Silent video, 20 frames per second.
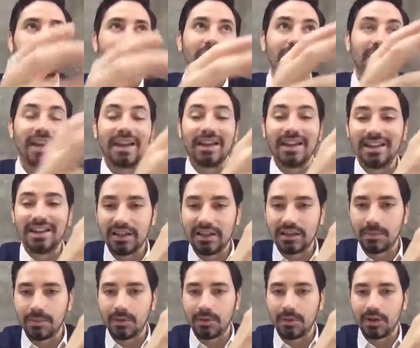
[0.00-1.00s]
getting the
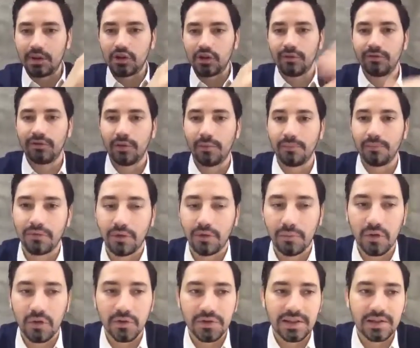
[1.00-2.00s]
inspiration
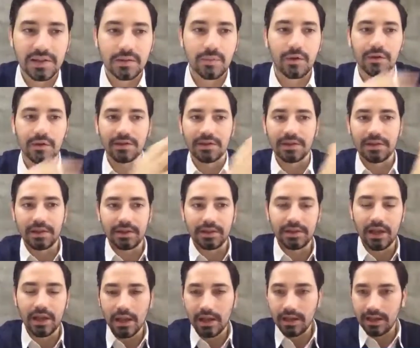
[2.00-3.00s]
from those
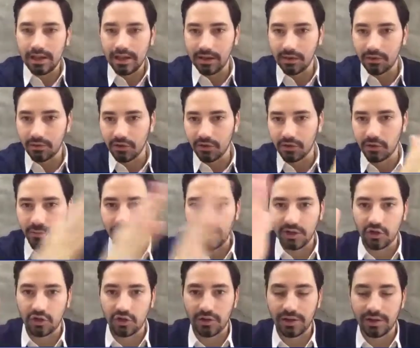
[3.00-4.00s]
experiences in order to make
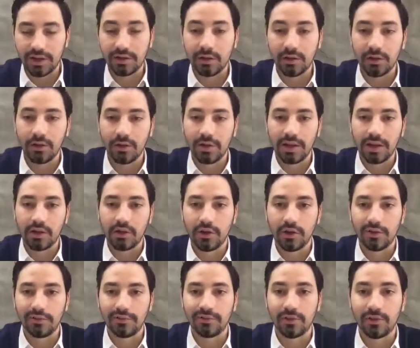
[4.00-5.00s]
sure that the learning
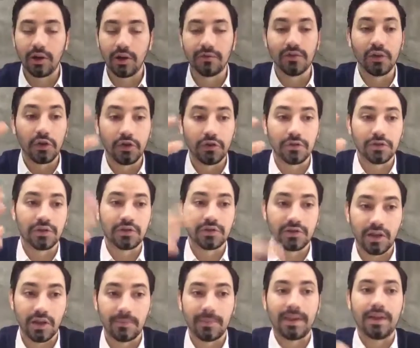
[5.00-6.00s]
curve of the
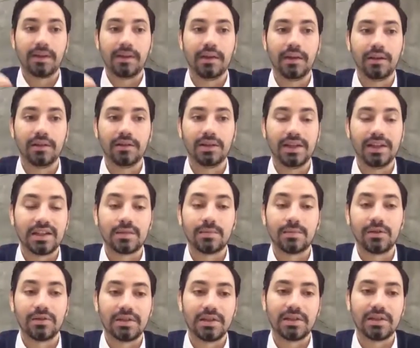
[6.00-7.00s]
users coming on the
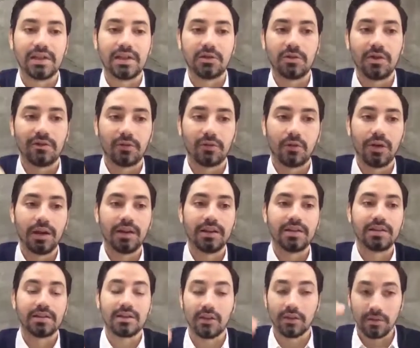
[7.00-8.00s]
experiences that you have created
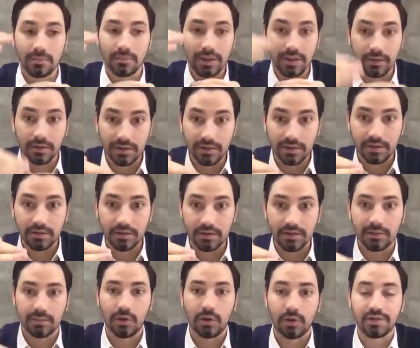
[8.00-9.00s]
is going to be the
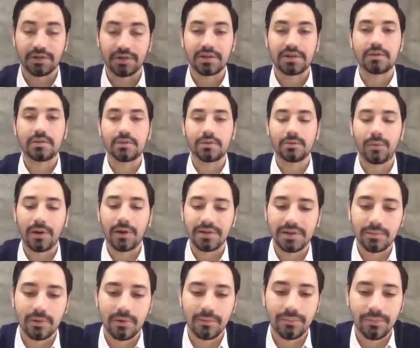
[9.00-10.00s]
smallest
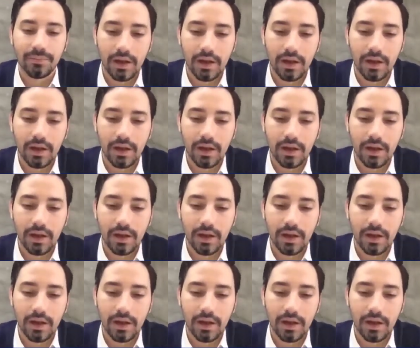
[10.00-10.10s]
possible.